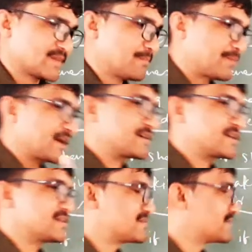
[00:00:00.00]

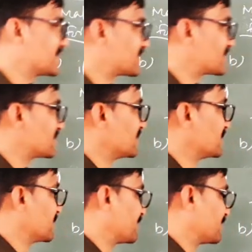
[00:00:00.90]
practice this
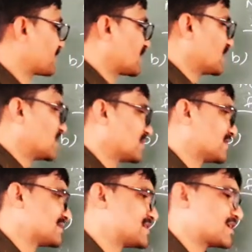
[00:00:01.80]

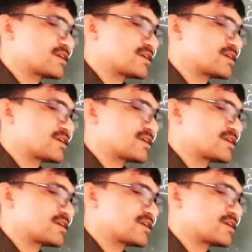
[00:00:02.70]
journal